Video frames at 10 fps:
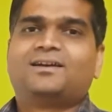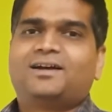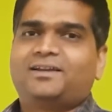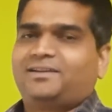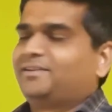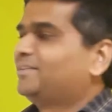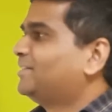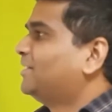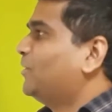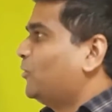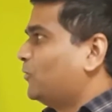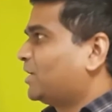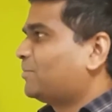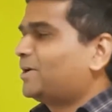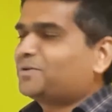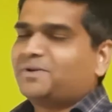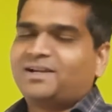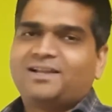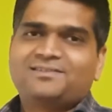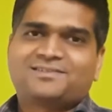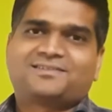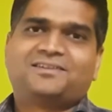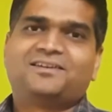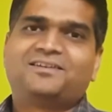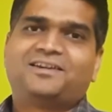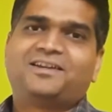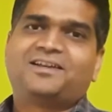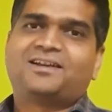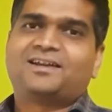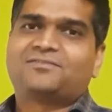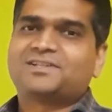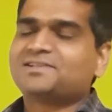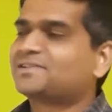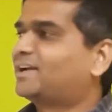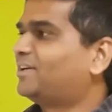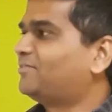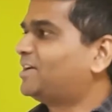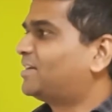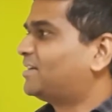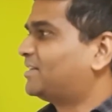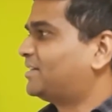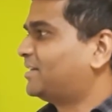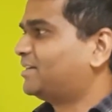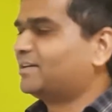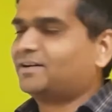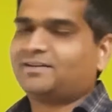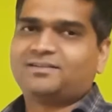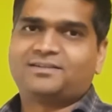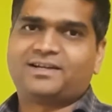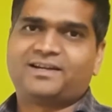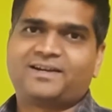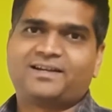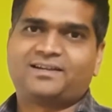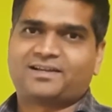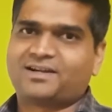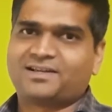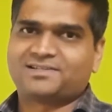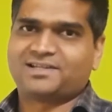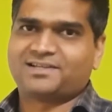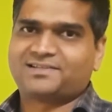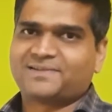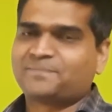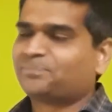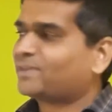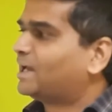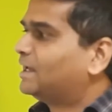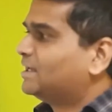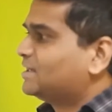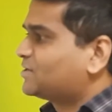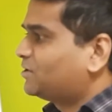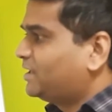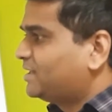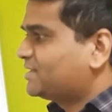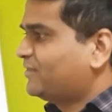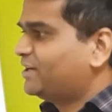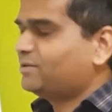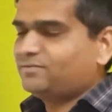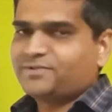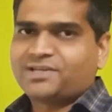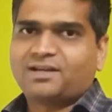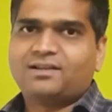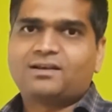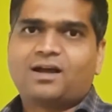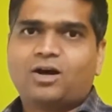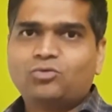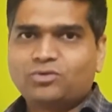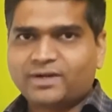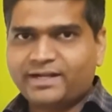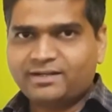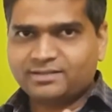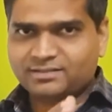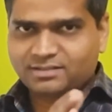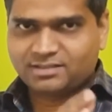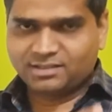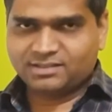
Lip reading: Hi, welcome back to IndLangs, learn Indian languages, and we are learning Read Write Kannada series. So in this video, we shall learn how to write G